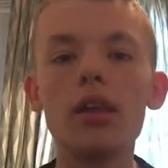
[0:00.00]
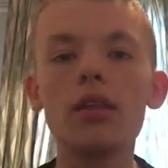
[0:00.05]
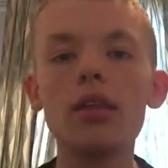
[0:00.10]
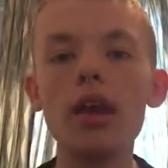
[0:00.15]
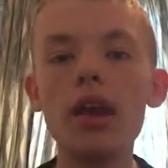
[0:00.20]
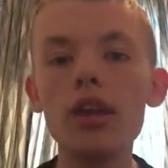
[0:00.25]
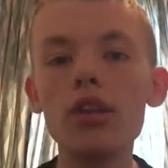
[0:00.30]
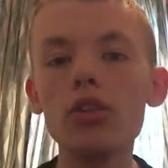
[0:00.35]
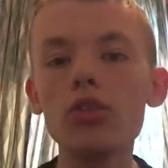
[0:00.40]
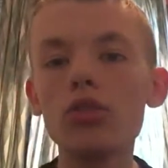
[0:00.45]

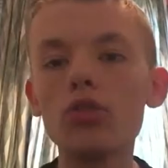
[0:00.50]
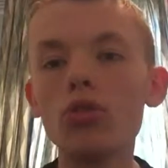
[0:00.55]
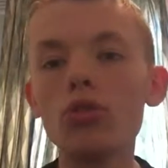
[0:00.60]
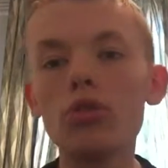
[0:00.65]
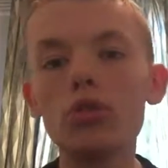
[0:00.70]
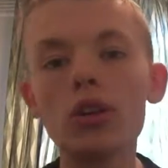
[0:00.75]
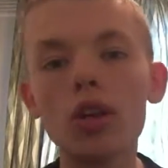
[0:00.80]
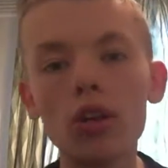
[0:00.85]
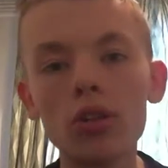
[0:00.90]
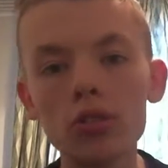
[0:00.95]
Then you go
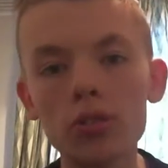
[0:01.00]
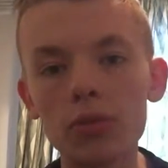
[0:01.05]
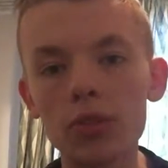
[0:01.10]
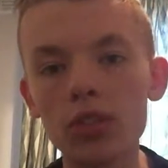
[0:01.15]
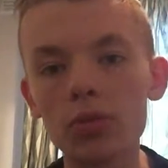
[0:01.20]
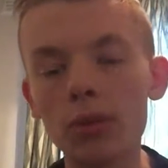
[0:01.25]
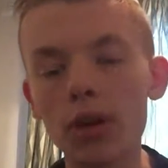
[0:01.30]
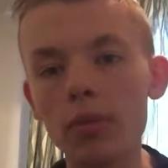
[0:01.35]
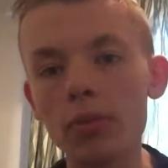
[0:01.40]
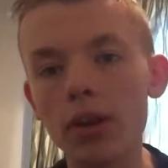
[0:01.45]
into Ultimate
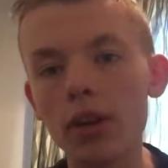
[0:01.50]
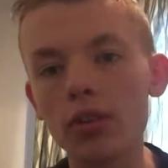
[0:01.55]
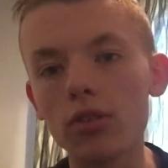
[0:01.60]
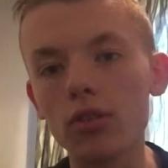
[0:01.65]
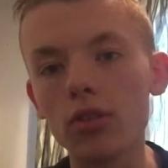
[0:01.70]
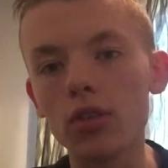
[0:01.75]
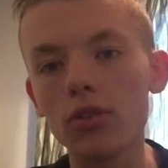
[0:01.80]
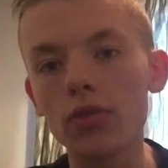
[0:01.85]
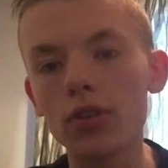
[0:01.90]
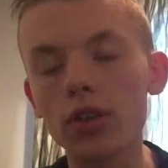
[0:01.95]
Spider-Man
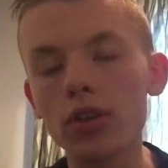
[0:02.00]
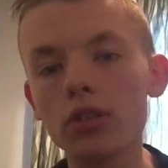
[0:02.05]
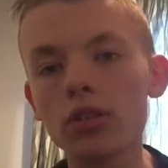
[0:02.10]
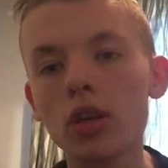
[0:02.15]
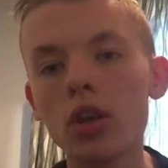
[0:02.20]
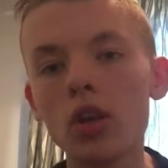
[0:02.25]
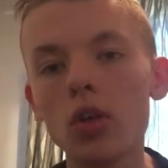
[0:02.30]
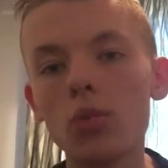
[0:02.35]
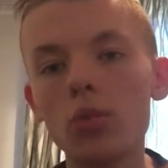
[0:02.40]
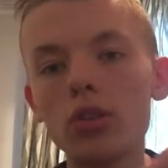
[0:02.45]
universe,
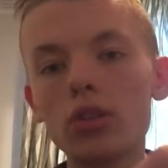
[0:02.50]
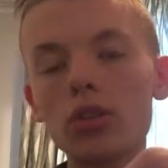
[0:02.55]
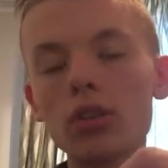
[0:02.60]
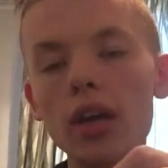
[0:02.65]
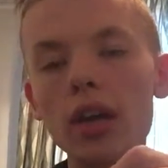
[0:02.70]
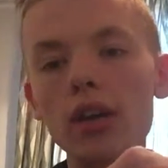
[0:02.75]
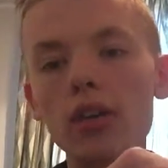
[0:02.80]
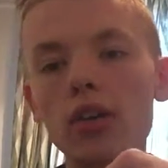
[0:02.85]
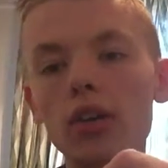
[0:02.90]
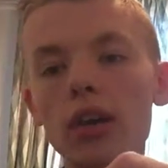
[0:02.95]
which
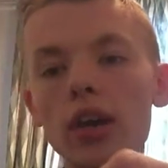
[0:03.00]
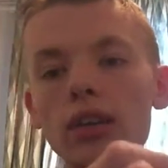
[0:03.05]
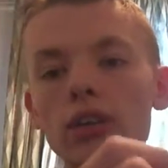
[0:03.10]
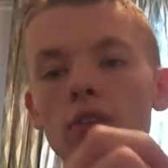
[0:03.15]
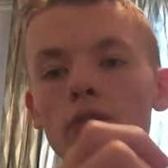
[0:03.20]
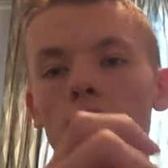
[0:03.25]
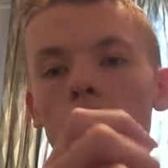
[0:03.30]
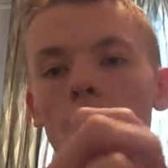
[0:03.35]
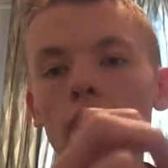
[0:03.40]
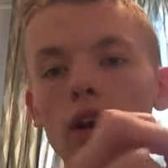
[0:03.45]
then he has
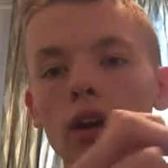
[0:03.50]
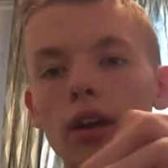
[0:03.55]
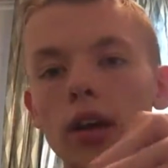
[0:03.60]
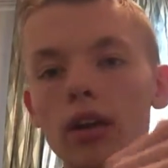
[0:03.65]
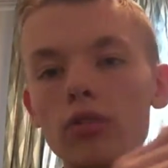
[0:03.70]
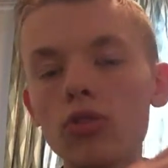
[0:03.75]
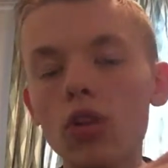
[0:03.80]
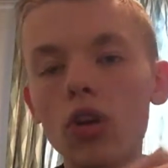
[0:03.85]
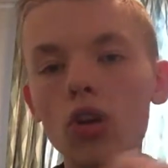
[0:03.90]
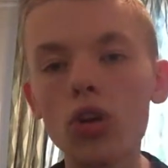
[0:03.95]
to fight
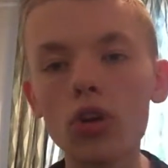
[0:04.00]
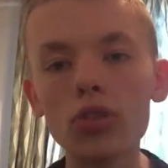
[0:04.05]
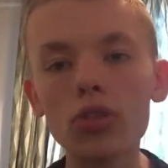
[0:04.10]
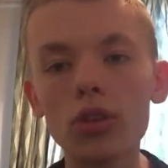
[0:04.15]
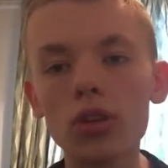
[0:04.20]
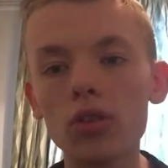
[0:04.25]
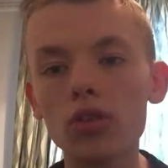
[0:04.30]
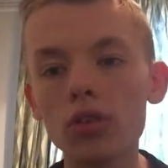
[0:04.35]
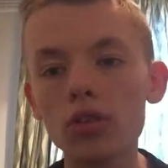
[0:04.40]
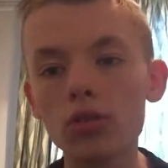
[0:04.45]
against all
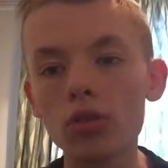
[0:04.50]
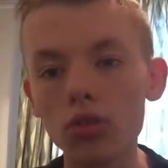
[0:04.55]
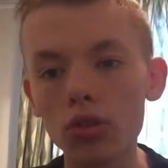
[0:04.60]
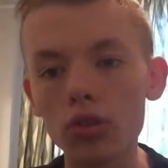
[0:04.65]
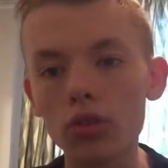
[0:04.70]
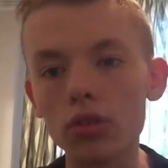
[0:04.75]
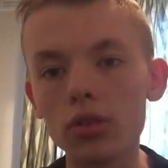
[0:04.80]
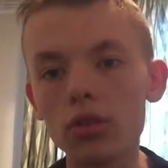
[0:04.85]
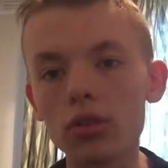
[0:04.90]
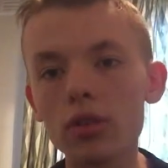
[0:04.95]
the
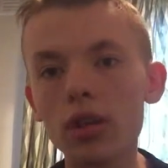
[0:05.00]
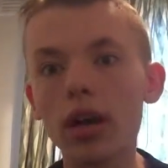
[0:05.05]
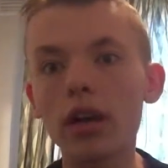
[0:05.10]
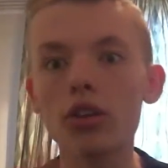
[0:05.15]
goons.